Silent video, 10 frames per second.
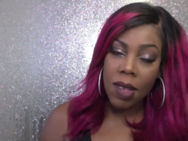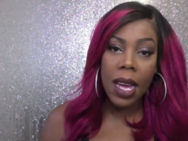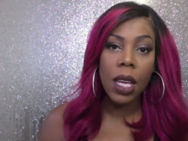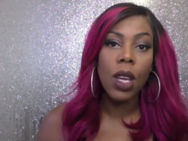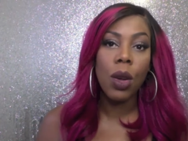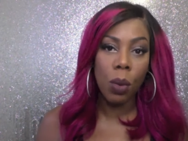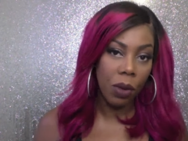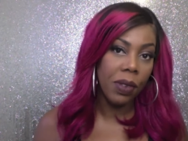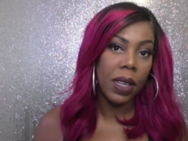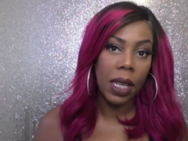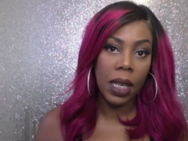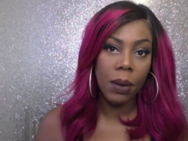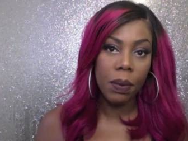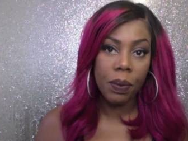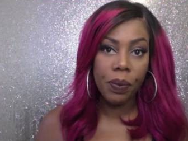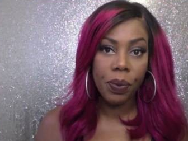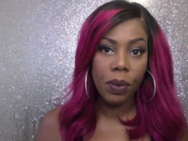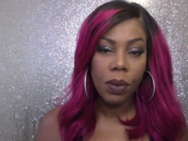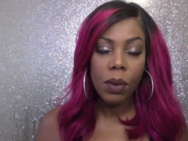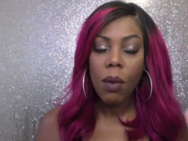day, you will feel it
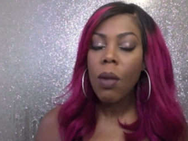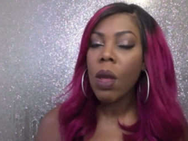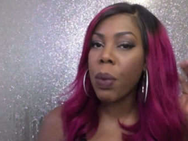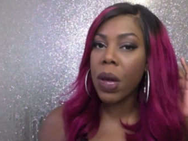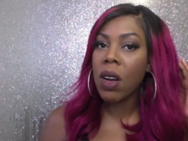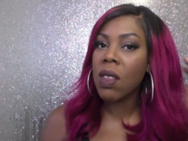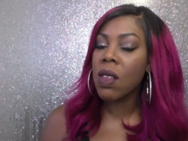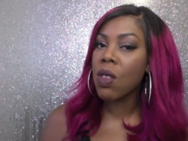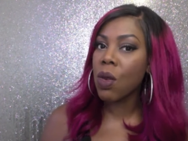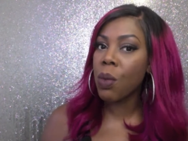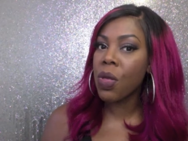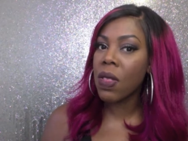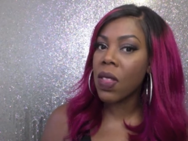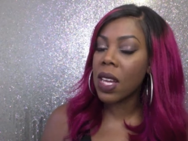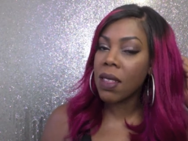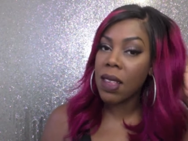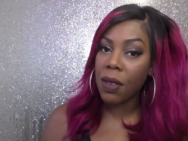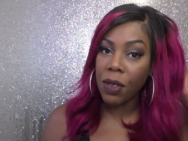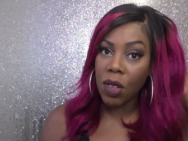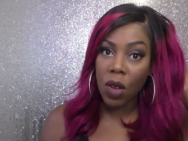because it's something that is
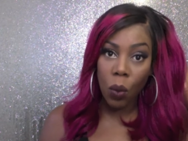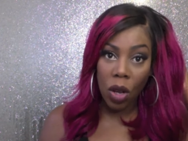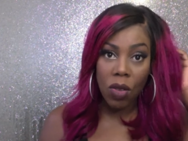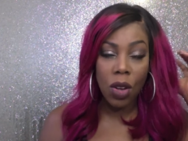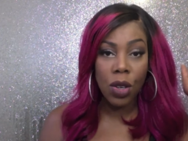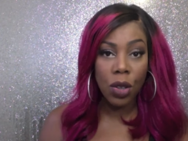different to what's